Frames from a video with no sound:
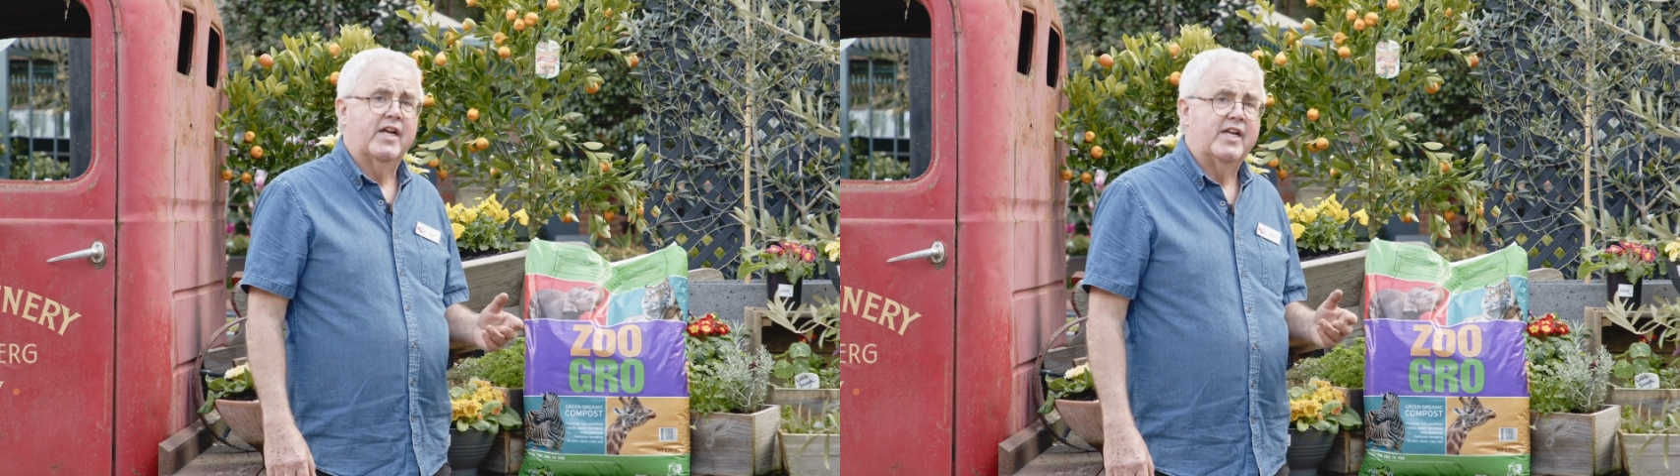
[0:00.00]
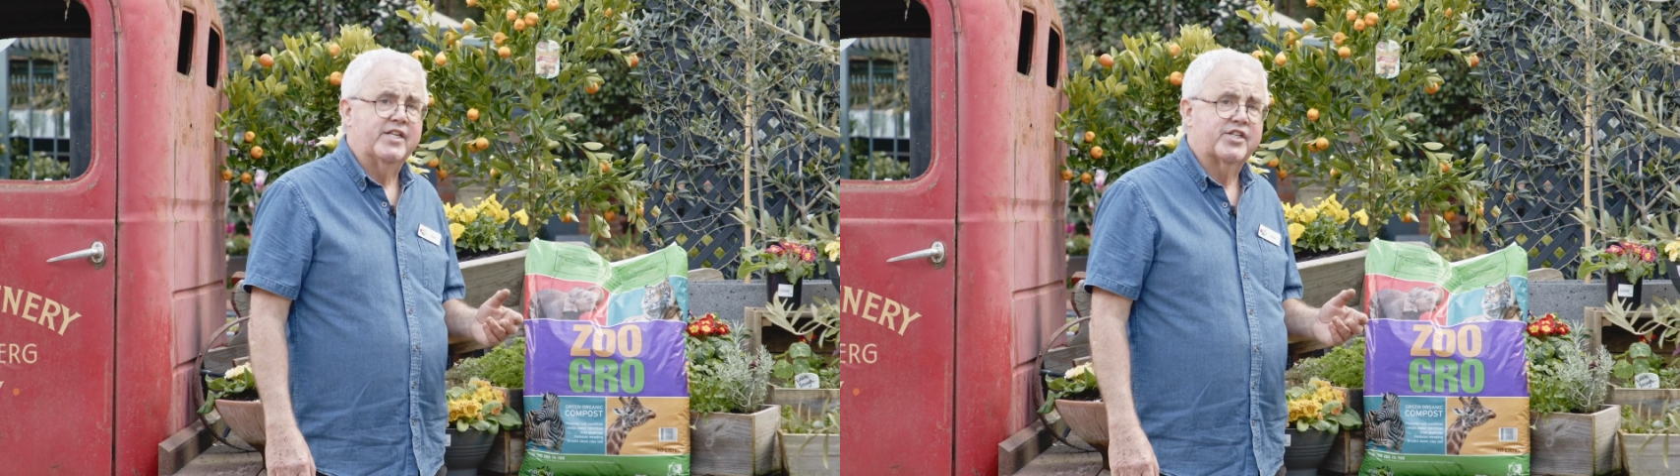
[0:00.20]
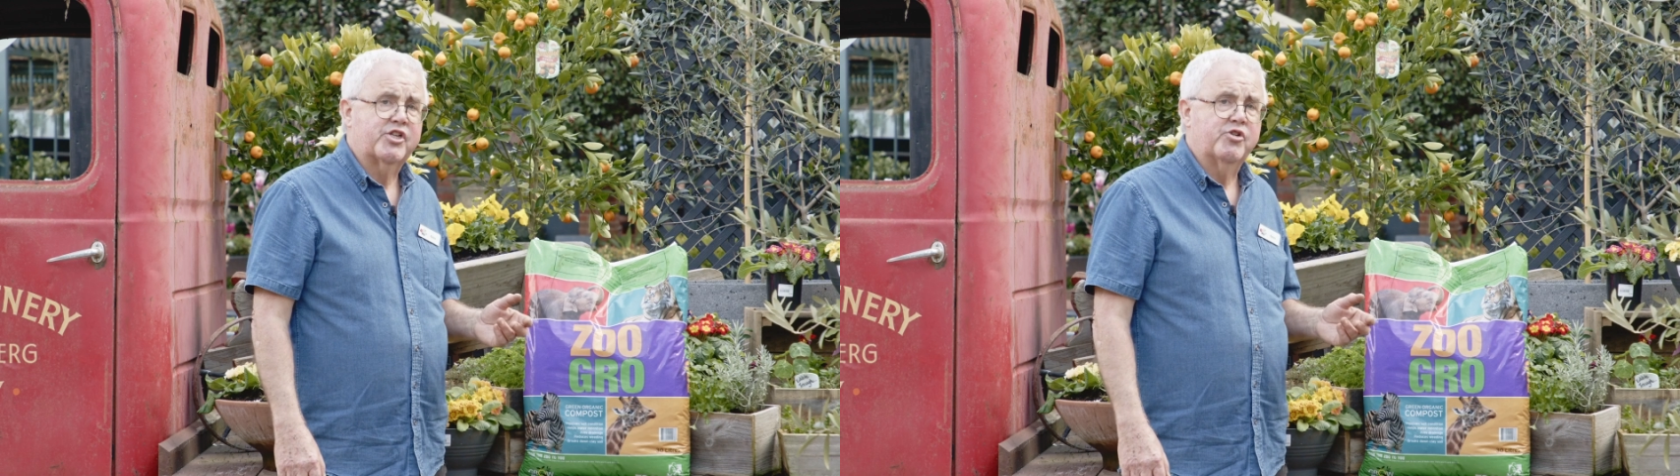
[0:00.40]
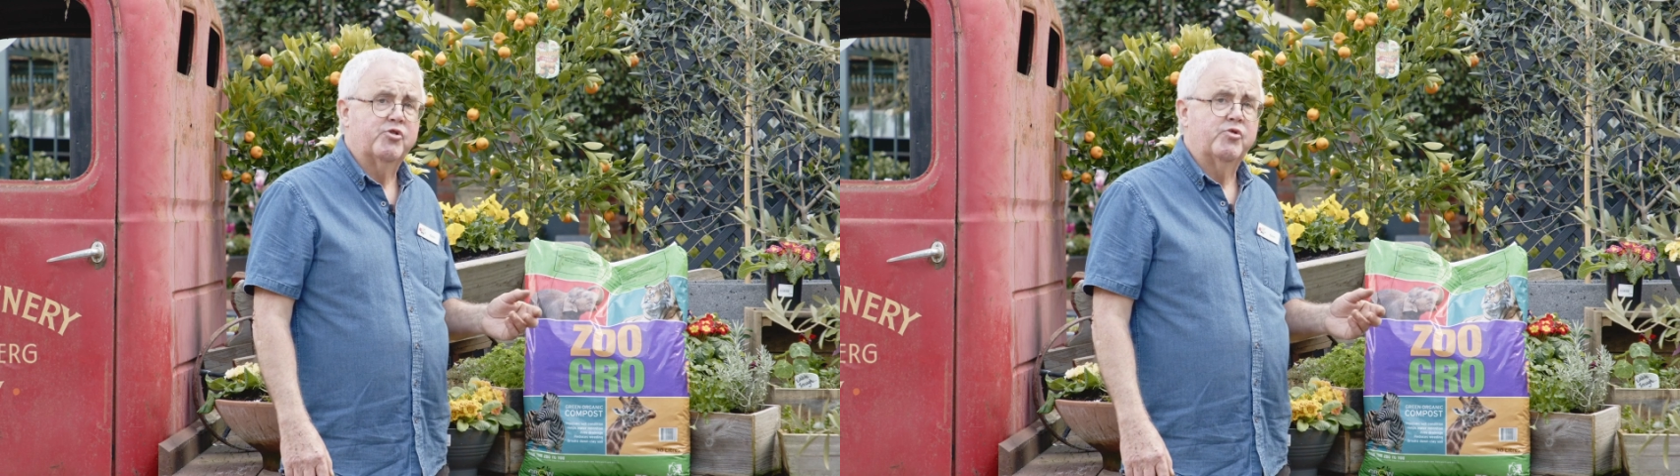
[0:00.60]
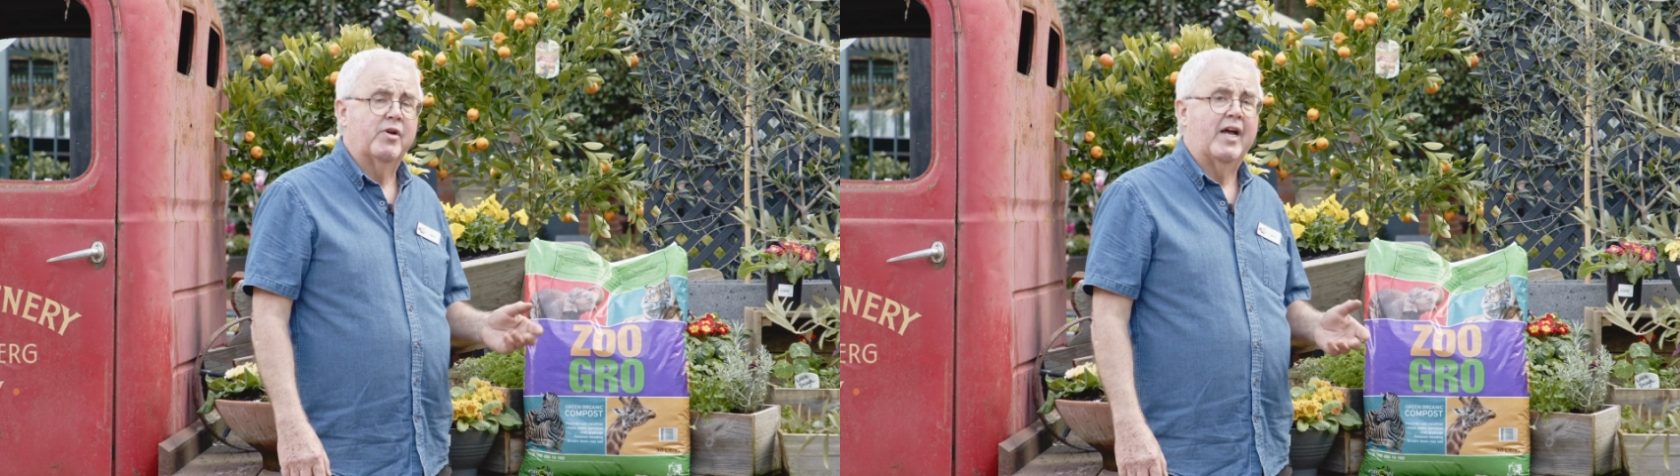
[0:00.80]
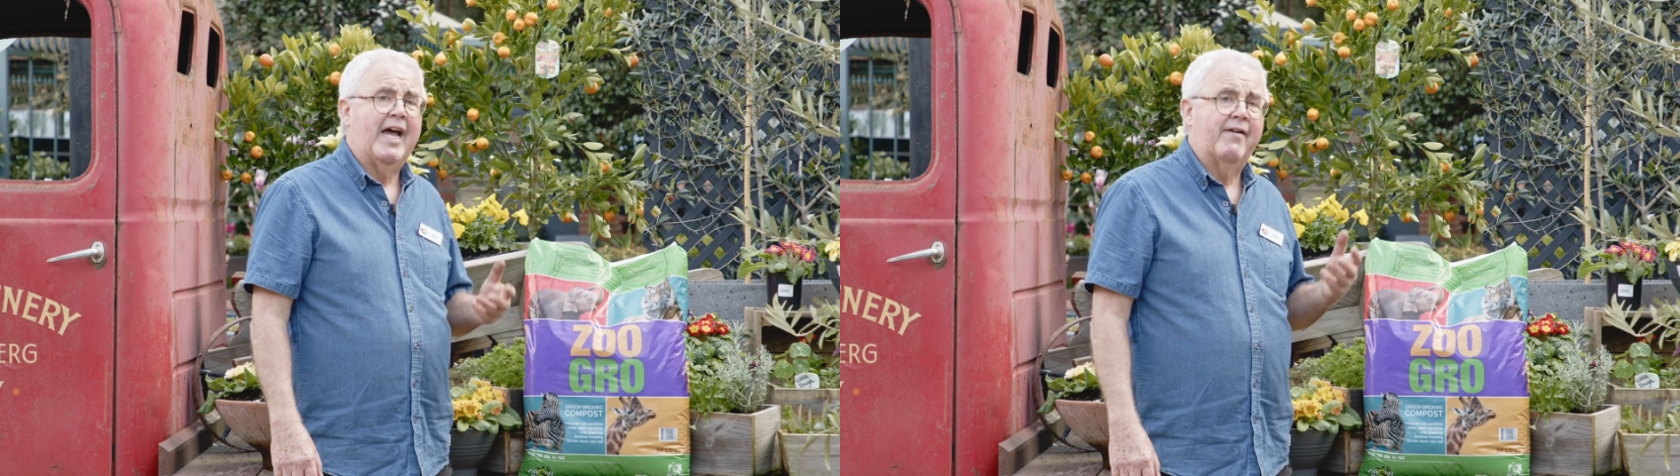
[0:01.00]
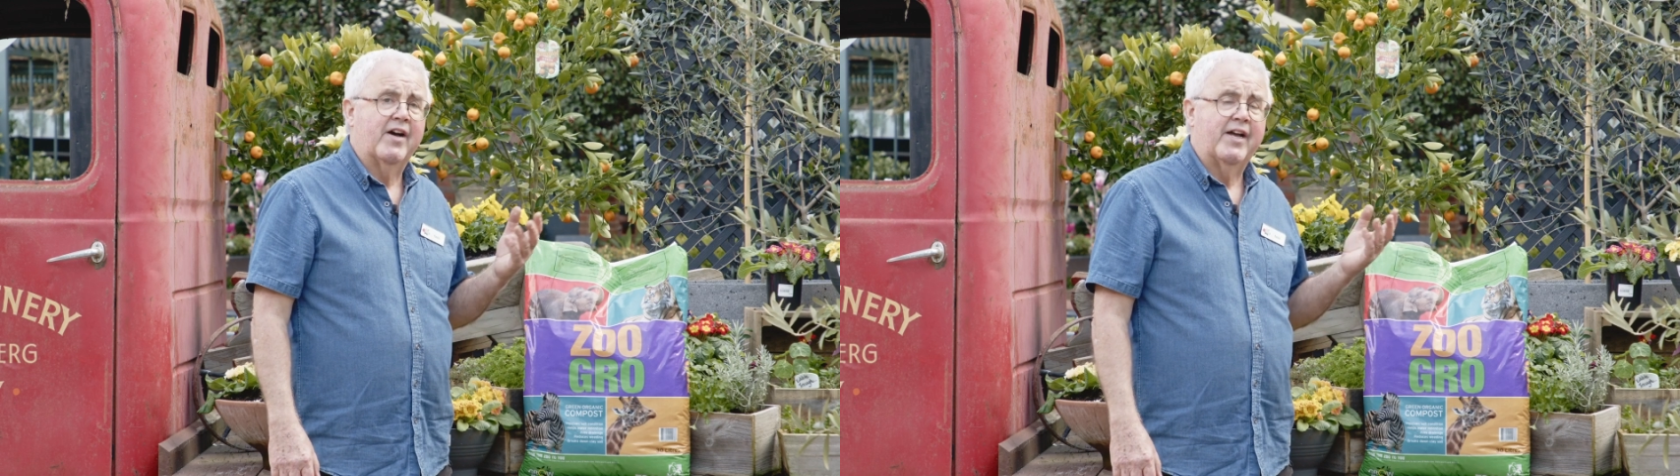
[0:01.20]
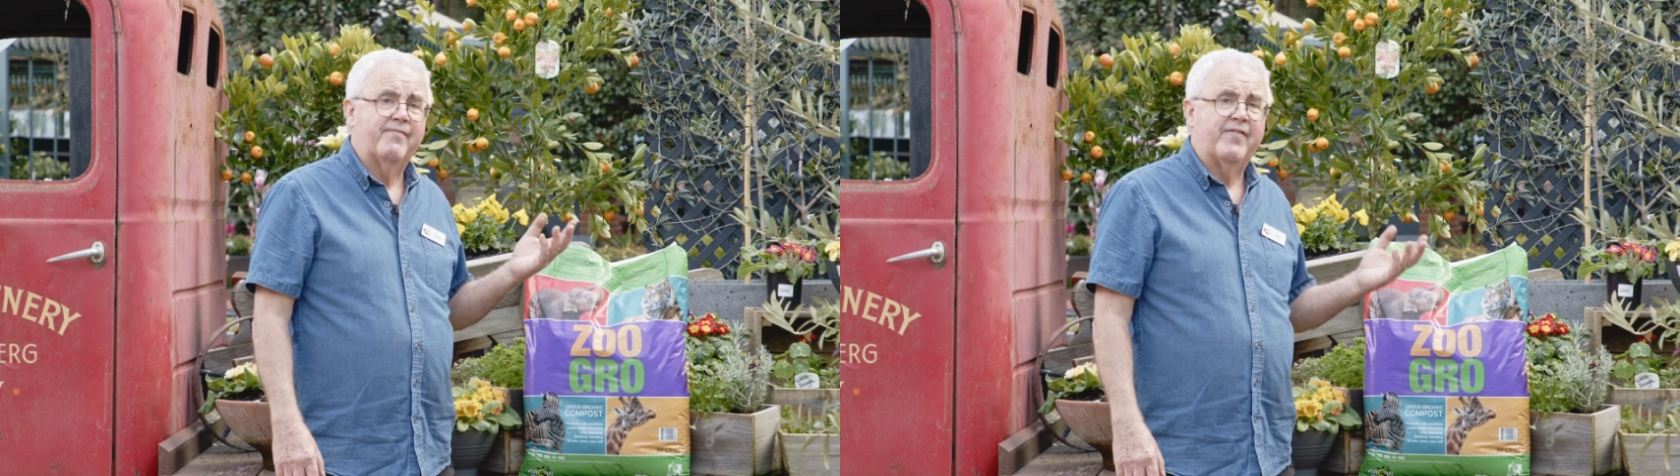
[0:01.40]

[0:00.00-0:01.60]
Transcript: is to have a